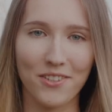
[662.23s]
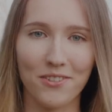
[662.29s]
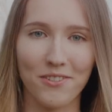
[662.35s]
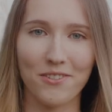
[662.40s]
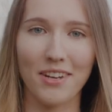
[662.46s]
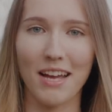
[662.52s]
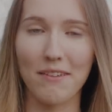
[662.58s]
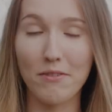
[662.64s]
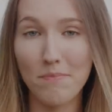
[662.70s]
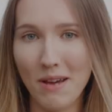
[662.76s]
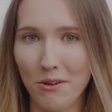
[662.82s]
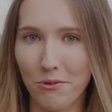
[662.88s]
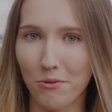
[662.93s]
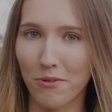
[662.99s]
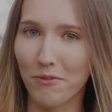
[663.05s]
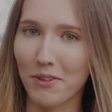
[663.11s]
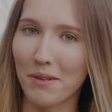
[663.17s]
to have a
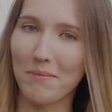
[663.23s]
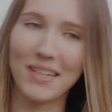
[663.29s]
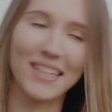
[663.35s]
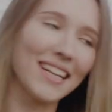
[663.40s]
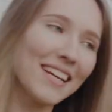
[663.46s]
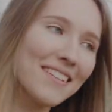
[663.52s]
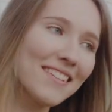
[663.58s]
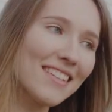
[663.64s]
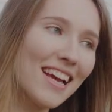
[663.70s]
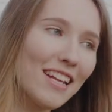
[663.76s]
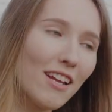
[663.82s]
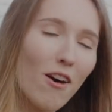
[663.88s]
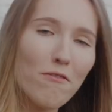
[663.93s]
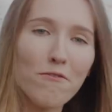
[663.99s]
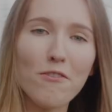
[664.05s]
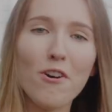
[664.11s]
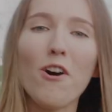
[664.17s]
bout with him, and I said,
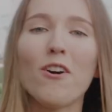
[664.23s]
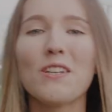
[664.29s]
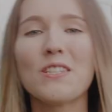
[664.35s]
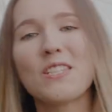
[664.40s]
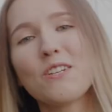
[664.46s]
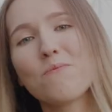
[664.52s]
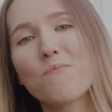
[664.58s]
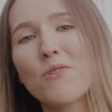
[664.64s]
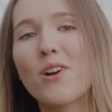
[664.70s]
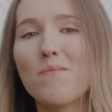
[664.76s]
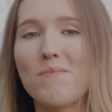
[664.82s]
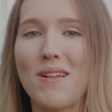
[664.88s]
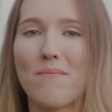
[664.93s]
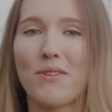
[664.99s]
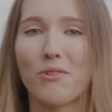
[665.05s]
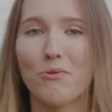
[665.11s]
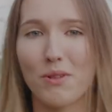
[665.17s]
of course, no
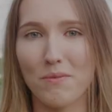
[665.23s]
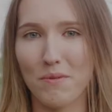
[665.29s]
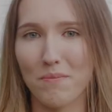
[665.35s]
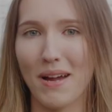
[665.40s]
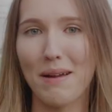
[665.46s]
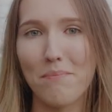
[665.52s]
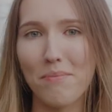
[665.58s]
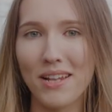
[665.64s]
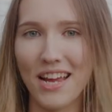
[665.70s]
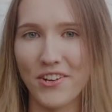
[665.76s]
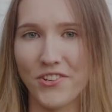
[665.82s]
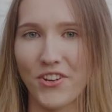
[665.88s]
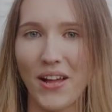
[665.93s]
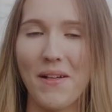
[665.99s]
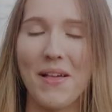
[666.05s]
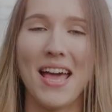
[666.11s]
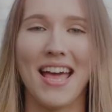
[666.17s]
problem, it will be my
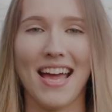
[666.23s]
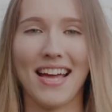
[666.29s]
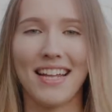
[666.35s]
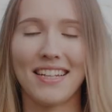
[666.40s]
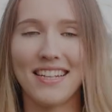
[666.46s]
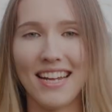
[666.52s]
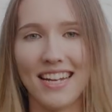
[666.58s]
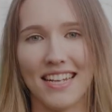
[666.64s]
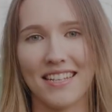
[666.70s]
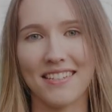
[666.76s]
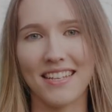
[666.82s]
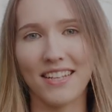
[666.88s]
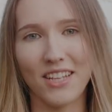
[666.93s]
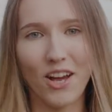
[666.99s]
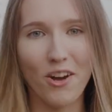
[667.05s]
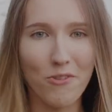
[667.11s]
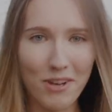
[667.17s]
pleasure. And then he
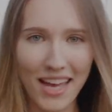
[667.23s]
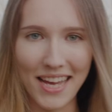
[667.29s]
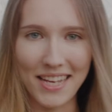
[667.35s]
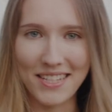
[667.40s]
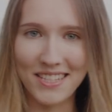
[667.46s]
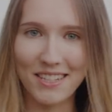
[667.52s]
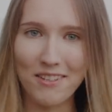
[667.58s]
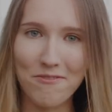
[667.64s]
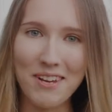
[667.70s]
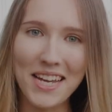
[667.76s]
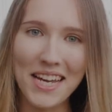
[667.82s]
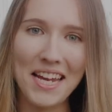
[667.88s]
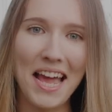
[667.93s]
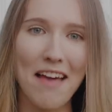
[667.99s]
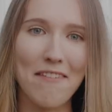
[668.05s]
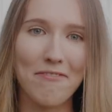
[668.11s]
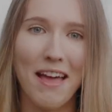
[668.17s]
said, okay, so we can
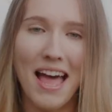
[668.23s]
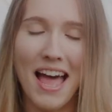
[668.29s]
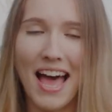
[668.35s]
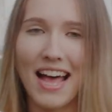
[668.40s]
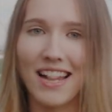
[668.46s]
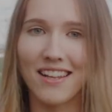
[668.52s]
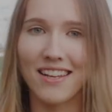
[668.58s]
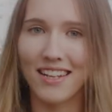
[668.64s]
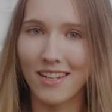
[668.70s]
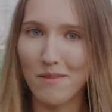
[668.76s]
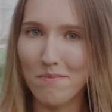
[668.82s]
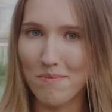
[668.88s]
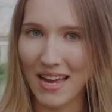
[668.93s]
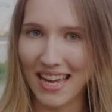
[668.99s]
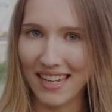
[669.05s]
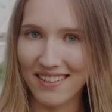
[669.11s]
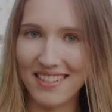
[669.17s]
have a little
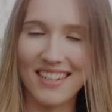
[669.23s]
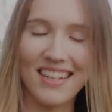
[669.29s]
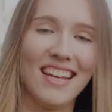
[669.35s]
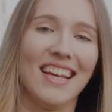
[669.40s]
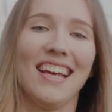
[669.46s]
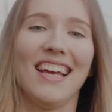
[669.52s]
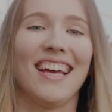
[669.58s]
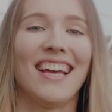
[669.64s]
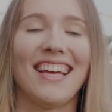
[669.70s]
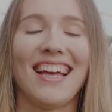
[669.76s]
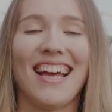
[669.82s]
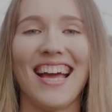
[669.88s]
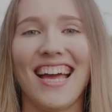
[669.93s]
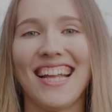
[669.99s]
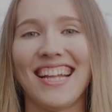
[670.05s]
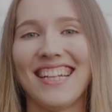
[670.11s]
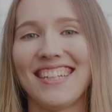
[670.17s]
bet,
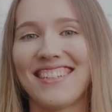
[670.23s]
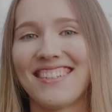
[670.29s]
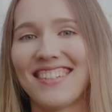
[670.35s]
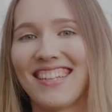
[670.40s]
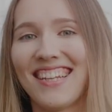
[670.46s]
and